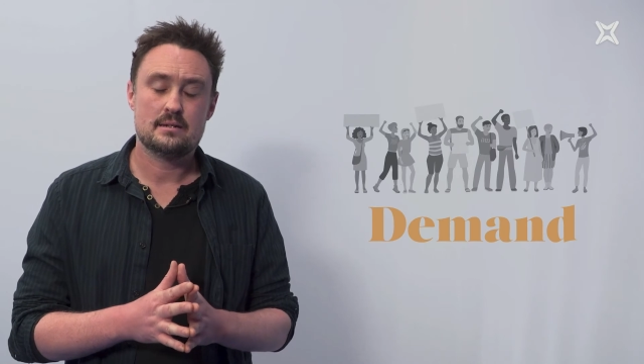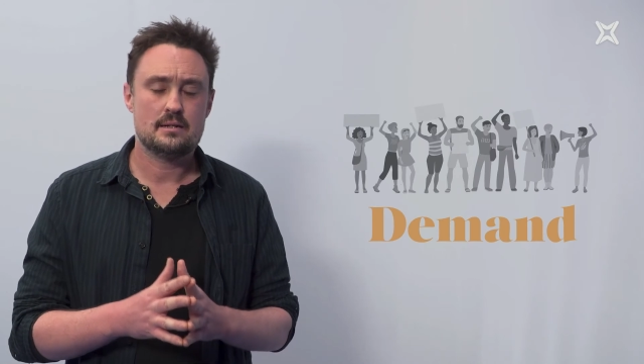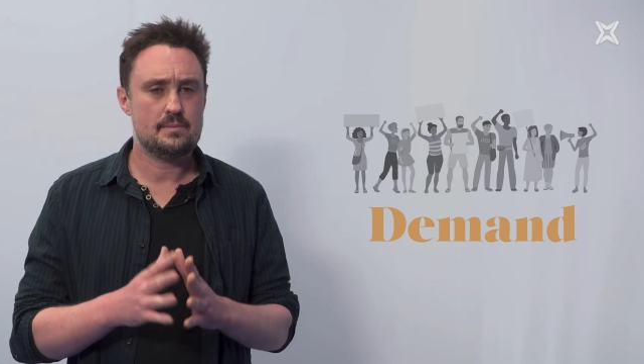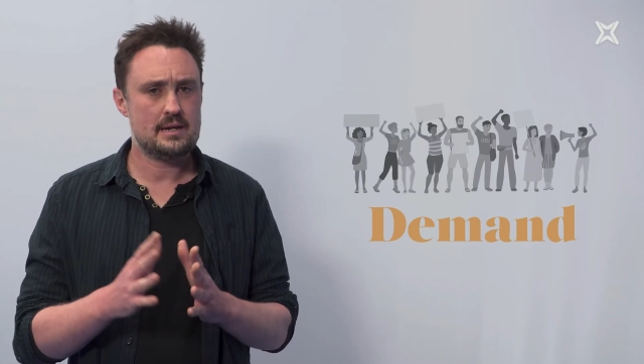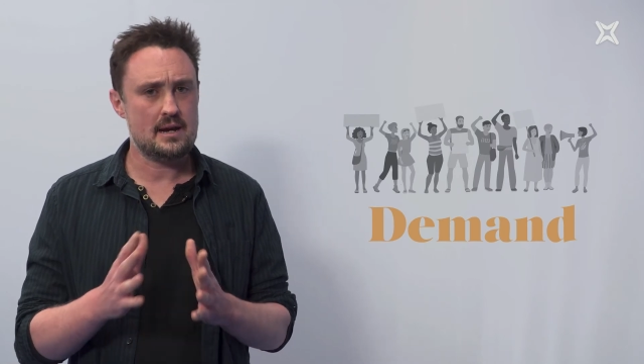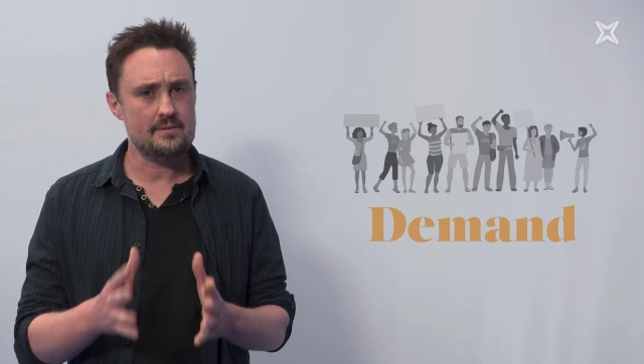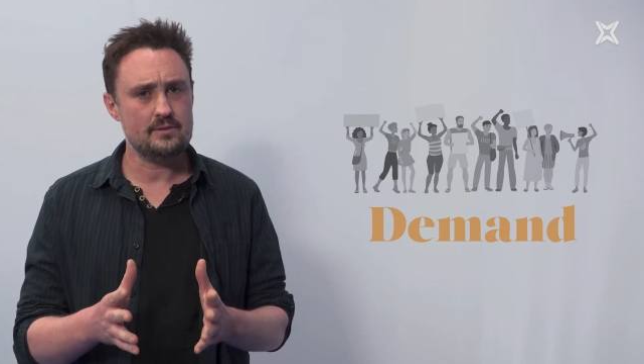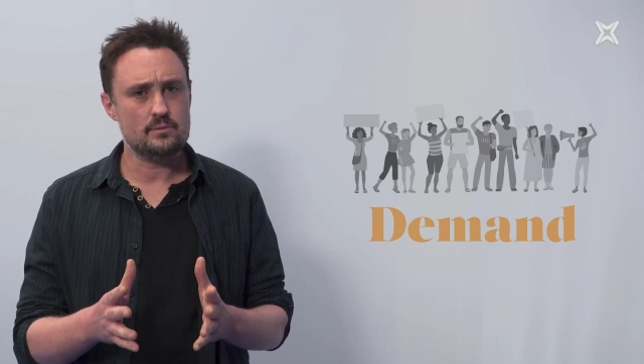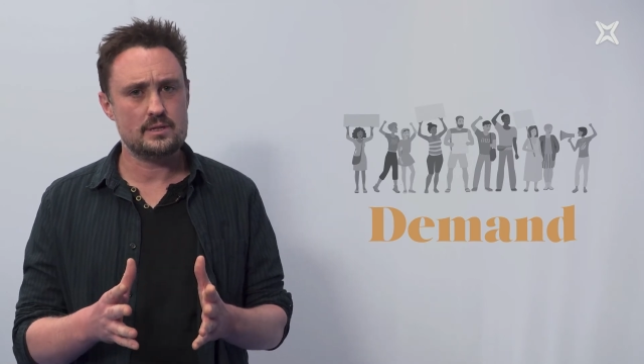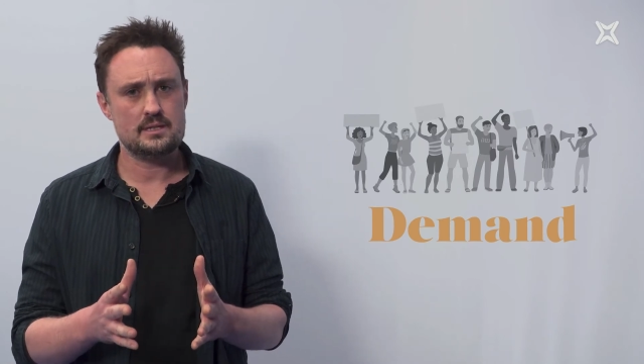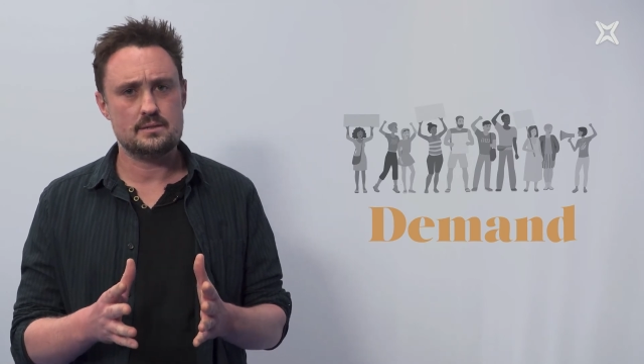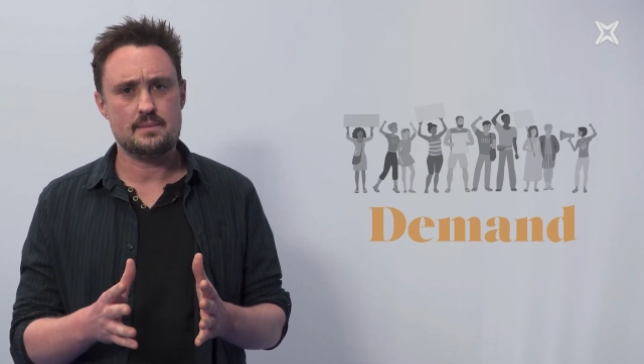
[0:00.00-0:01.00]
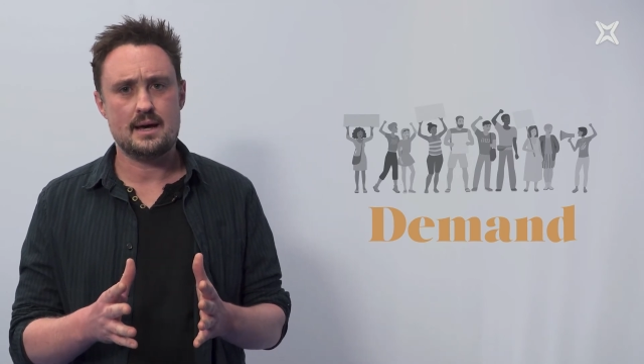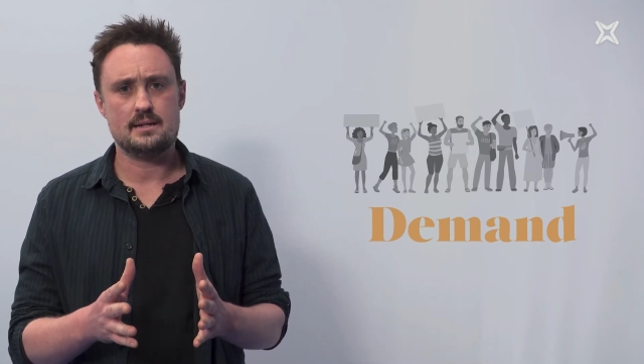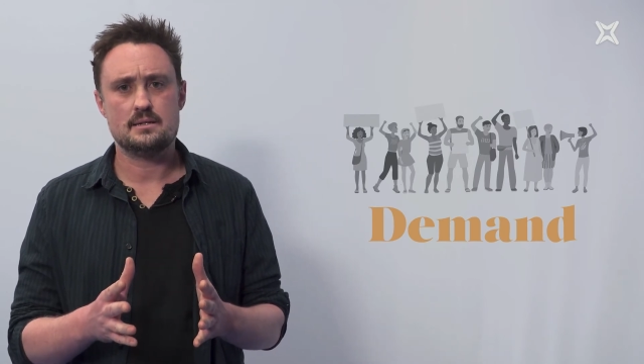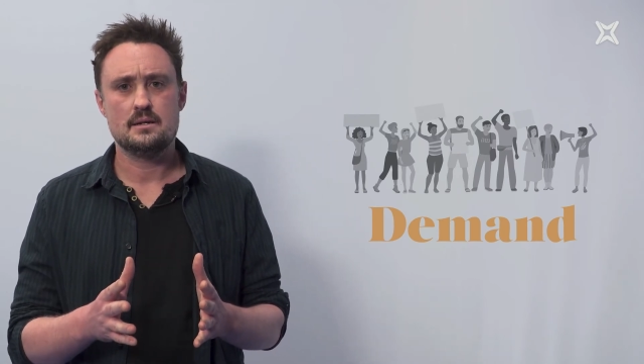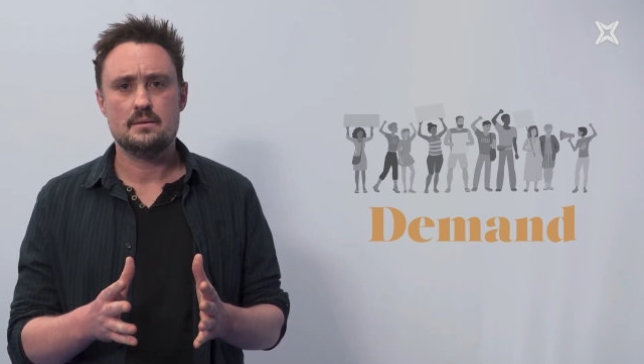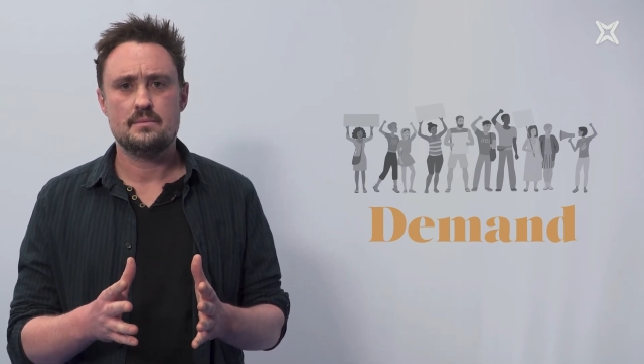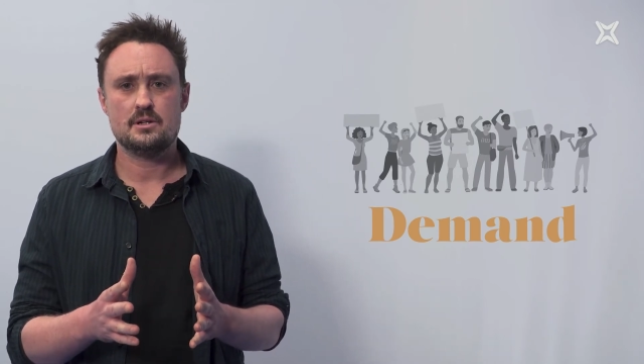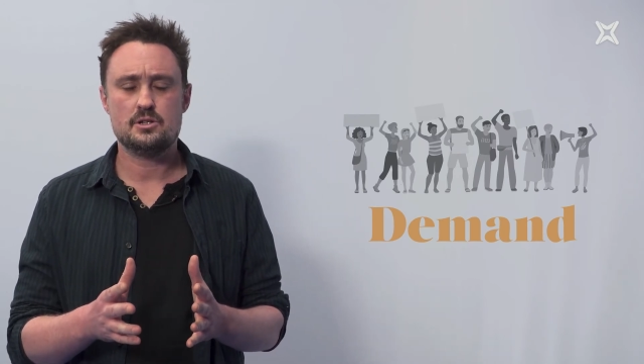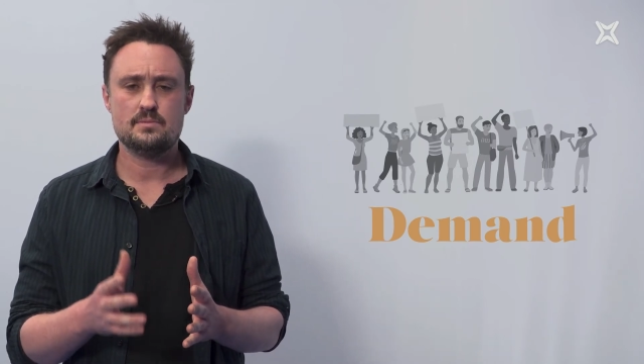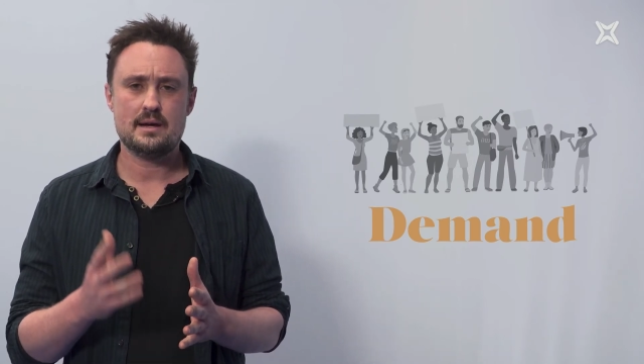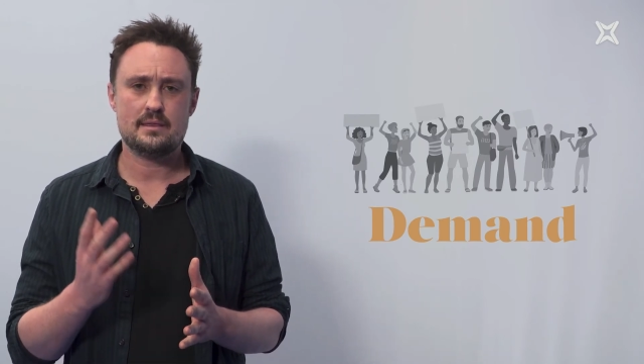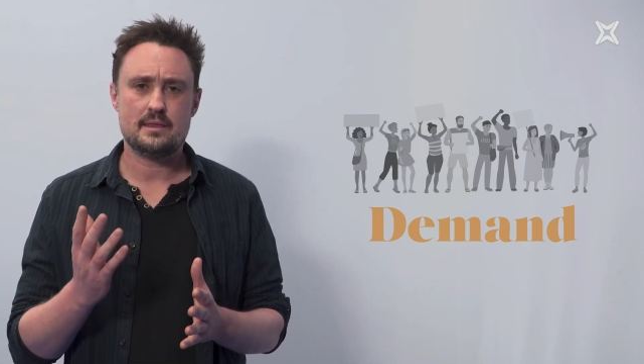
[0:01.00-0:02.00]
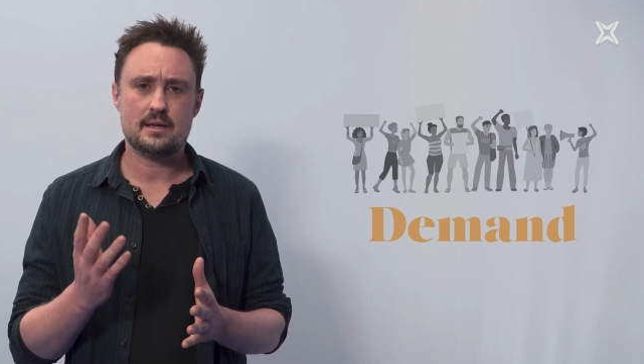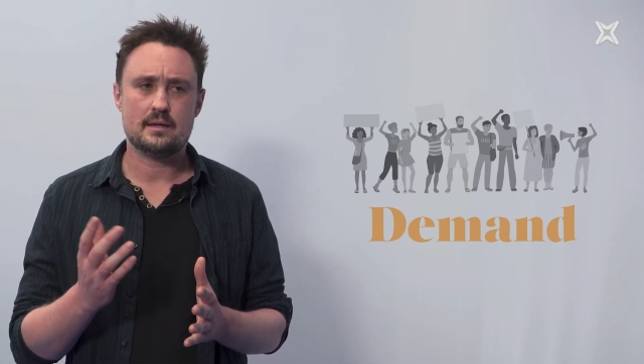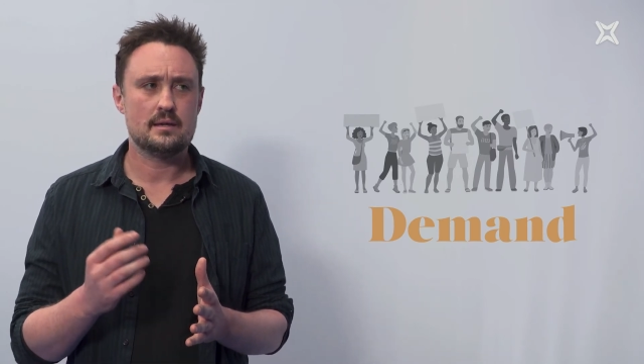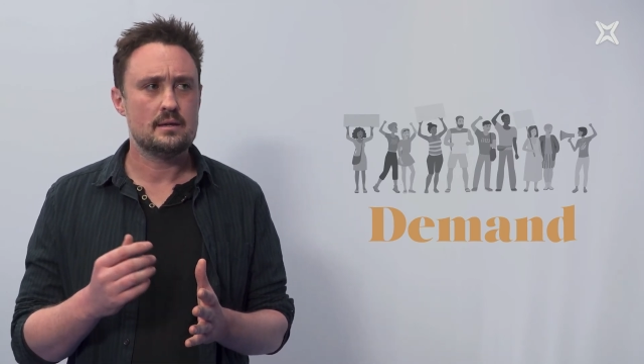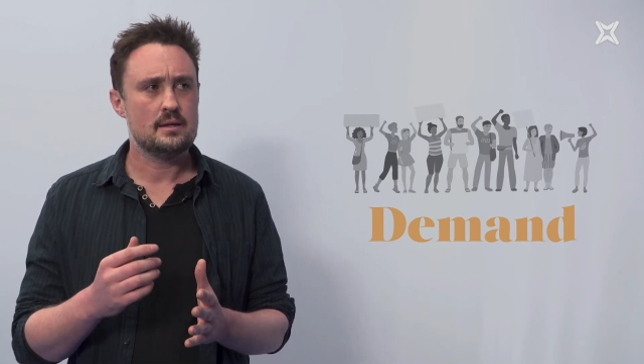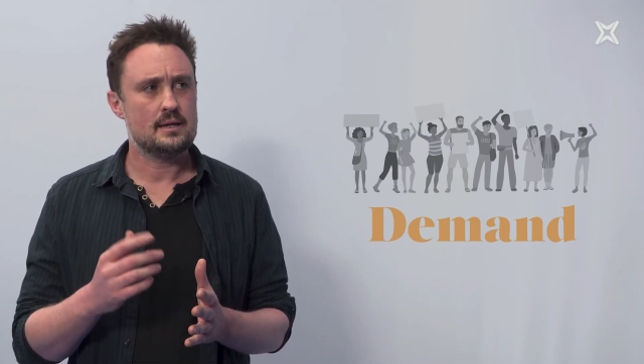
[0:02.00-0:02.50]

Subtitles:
Now, be careful with demand, because you might think,